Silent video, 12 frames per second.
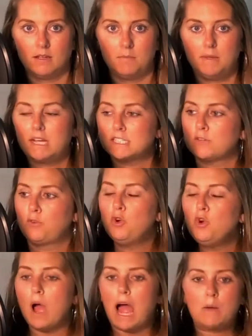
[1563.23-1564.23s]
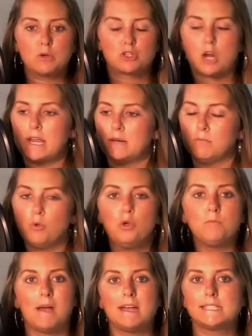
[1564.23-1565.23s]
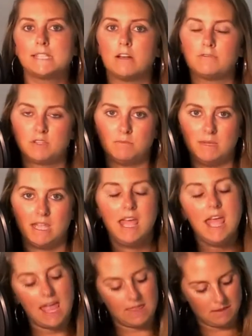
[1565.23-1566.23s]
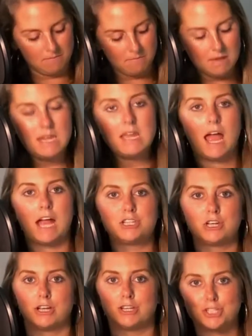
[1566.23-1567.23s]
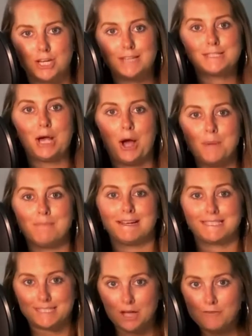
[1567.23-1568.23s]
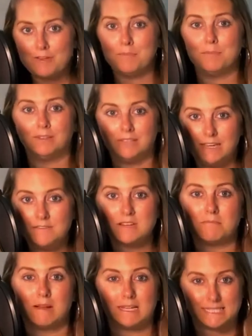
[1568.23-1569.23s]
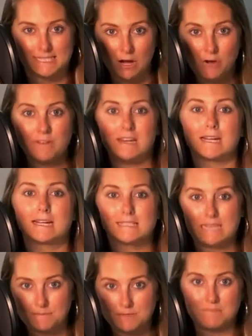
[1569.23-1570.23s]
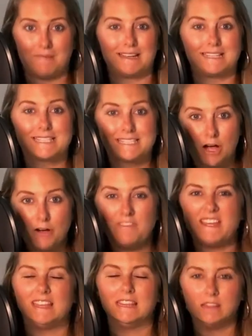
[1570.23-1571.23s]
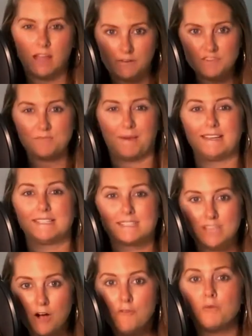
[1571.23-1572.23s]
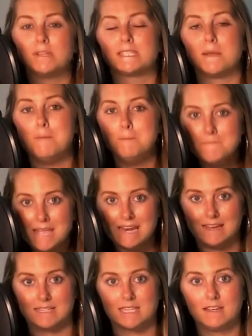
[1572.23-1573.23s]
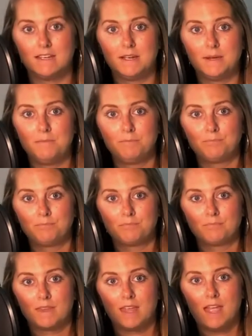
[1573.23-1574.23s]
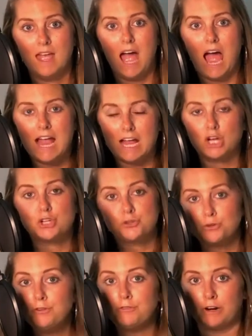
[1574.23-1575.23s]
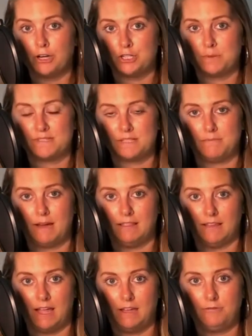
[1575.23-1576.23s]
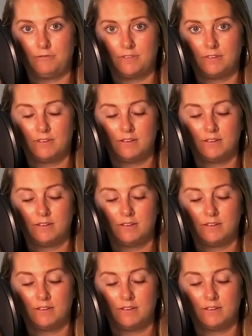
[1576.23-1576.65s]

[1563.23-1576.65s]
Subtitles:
because of who I was trying to mold myself to be. And the minute I took a chance on myself and believed in myself and accepted myself and loved myself was the minute I got true friendships in my life,